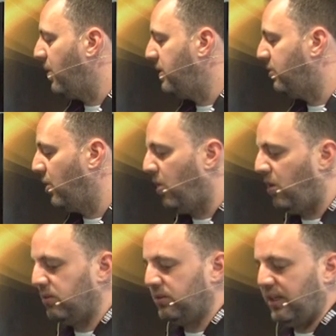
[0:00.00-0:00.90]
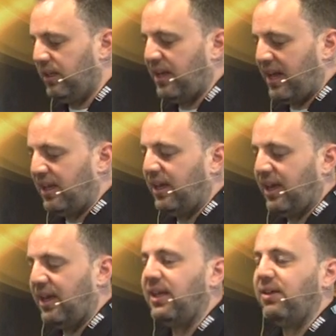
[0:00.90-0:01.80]
when you've got like
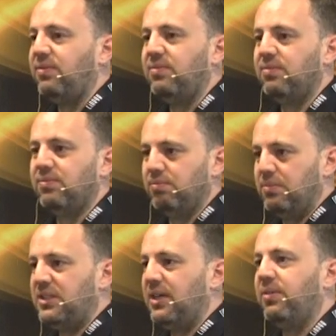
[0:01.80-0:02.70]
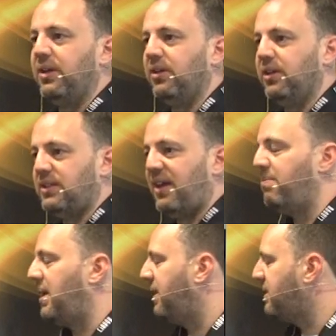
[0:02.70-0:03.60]
8K material at
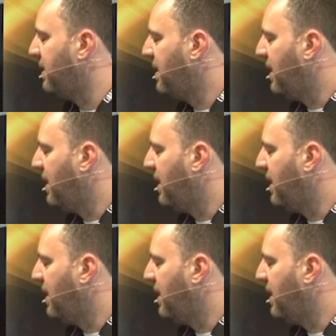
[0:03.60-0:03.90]
10-bit,